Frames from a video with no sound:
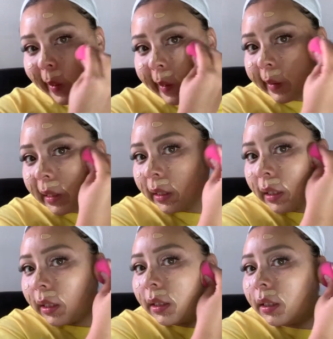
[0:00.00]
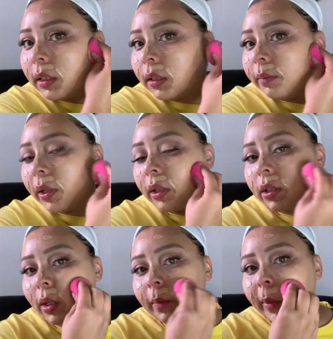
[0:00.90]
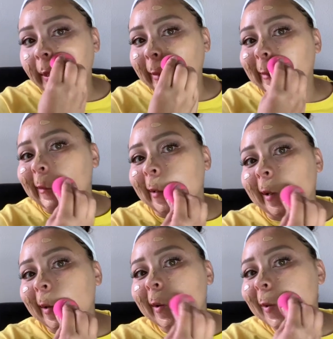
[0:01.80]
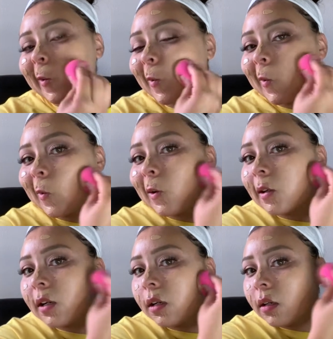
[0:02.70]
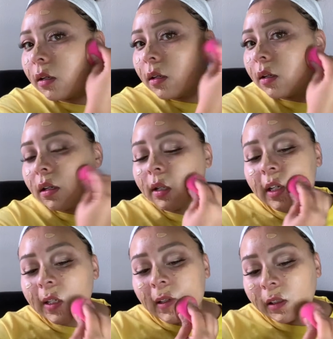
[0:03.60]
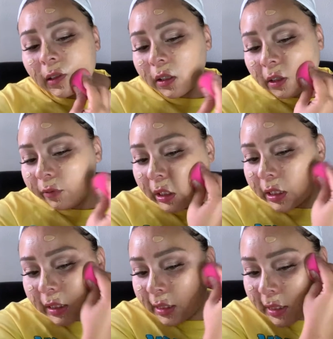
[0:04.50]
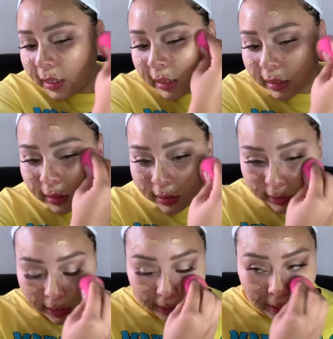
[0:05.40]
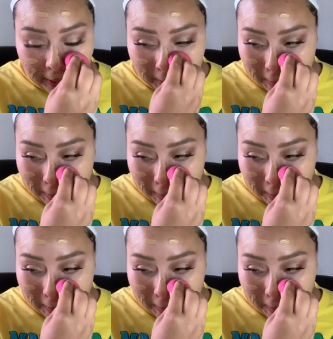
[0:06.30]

I think I did a better job picking out a shade. And the coverage is insane.